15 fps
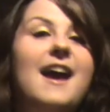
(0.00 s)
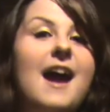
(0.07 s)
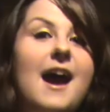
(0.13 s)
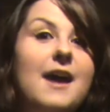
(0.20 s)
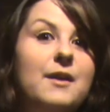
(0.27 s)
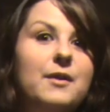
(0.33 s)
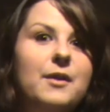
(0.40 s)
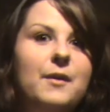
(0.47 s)

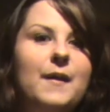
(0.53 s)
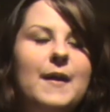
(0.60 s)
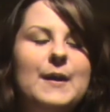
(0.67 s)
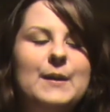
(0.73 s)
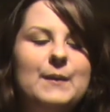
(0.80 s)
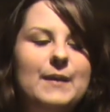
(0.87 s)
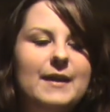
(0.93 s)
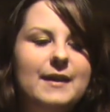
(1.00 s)
I don't know.
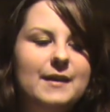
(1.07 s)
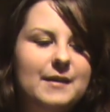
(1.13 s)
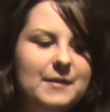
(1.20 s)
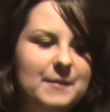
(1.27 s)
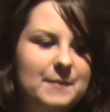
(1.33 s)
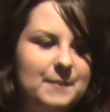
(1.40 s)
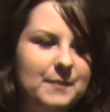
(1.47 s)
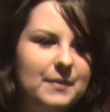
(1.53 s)
Anyway,
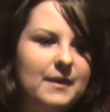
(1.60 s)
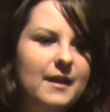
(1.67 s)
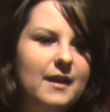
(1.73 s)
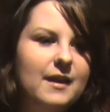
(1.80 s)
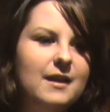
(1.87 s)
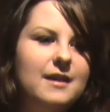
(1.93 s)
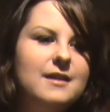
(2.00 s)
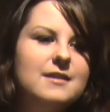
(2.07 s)

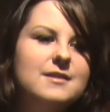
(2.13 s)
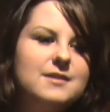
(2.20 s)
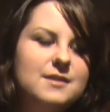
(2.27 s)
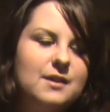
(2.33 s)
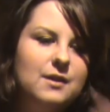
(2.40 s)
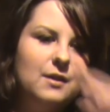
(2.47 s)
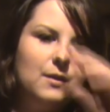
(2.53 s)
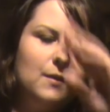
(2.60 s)

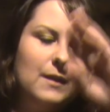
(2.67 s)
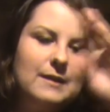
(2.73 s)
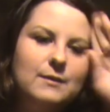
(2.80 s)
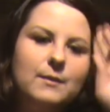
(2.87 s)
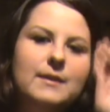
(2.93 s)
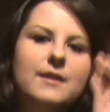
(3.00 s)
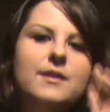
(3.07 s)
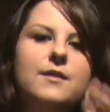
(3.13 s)
so that's
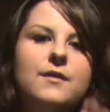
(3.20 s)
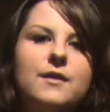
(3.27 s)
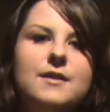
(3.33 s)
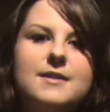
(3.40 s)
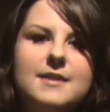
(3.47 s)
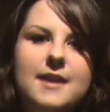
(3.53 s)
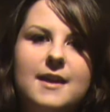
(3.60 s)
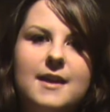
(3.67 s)
what we did the
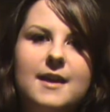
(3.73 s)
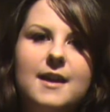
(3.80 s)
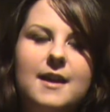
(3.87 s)
first day.